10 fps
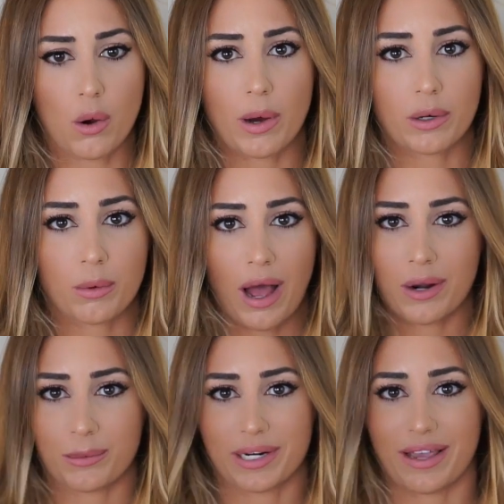oh, I
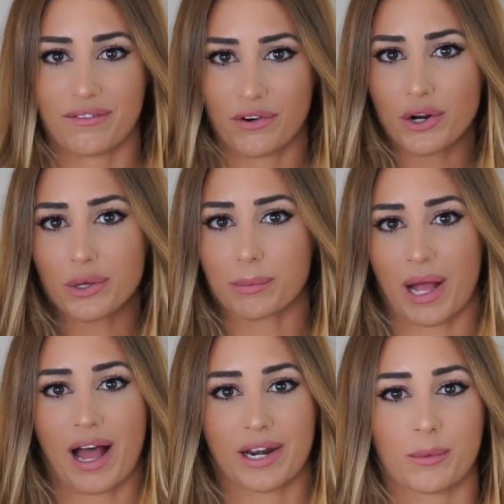don't want to get further
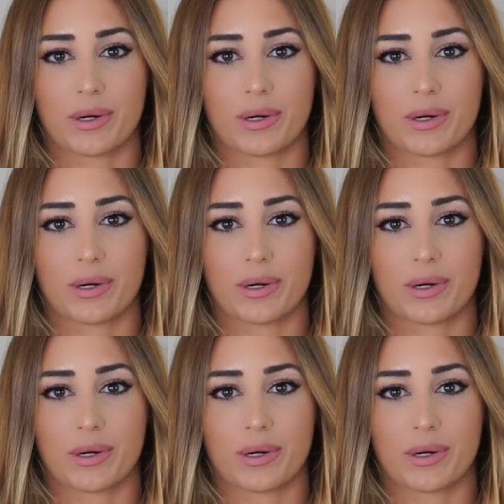behind.